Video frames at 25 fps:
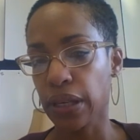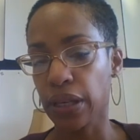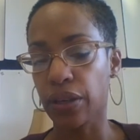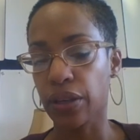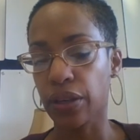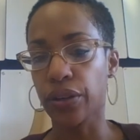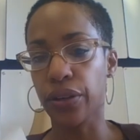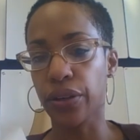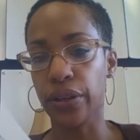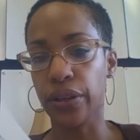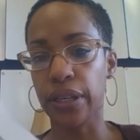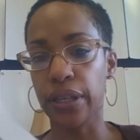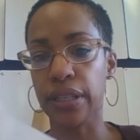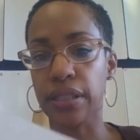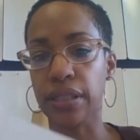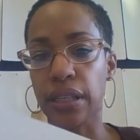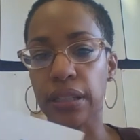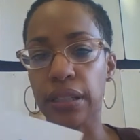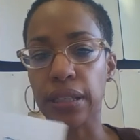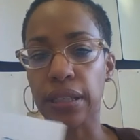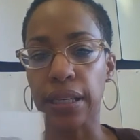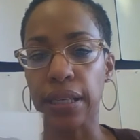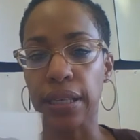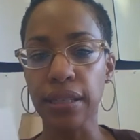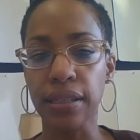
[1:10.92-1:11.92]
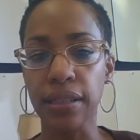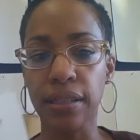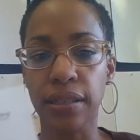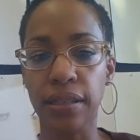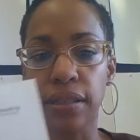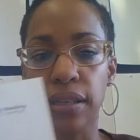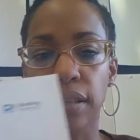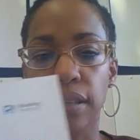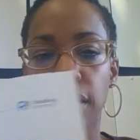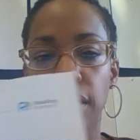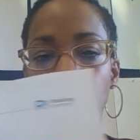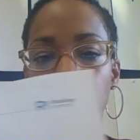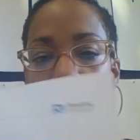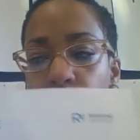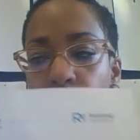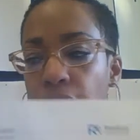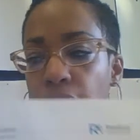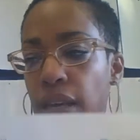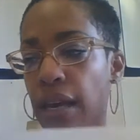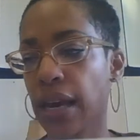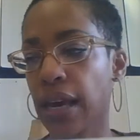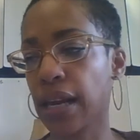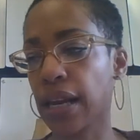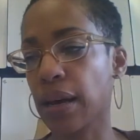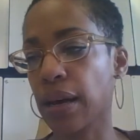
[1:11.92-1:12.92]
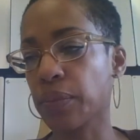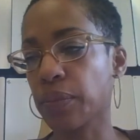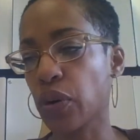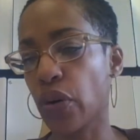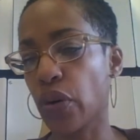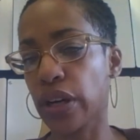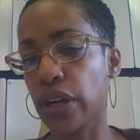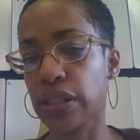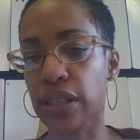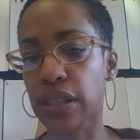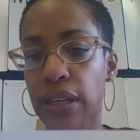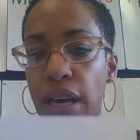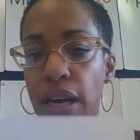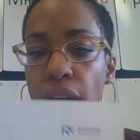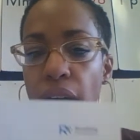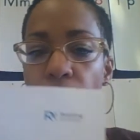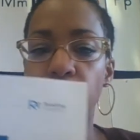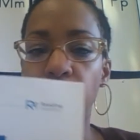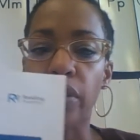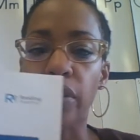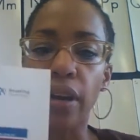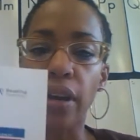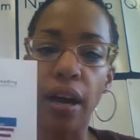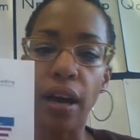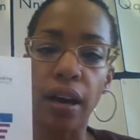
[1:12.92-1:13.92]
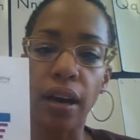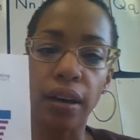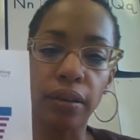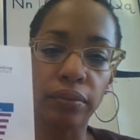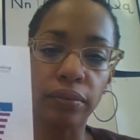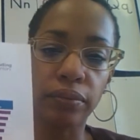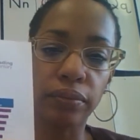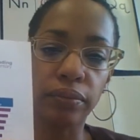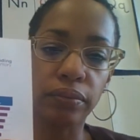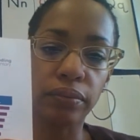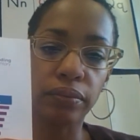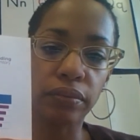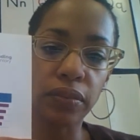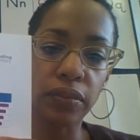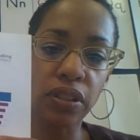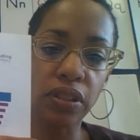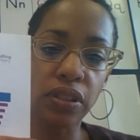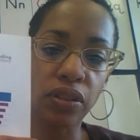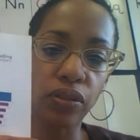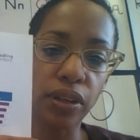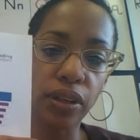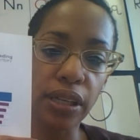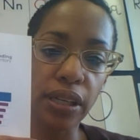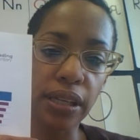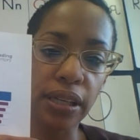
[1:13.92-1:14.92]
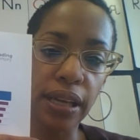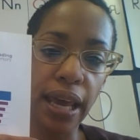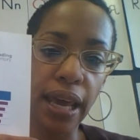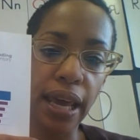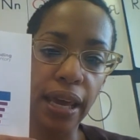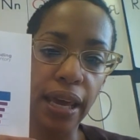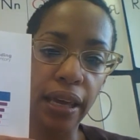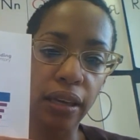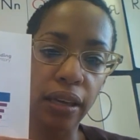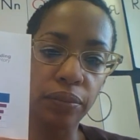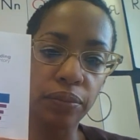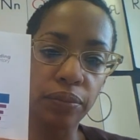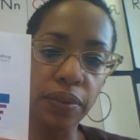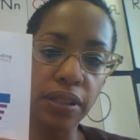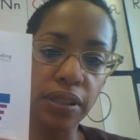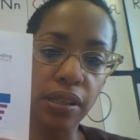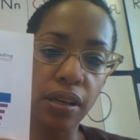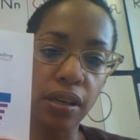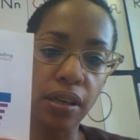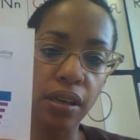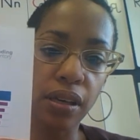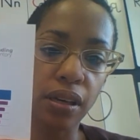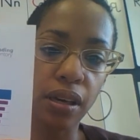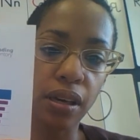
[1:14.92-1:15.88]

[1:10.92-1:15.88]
here is a list, and I'm going to cover up student names,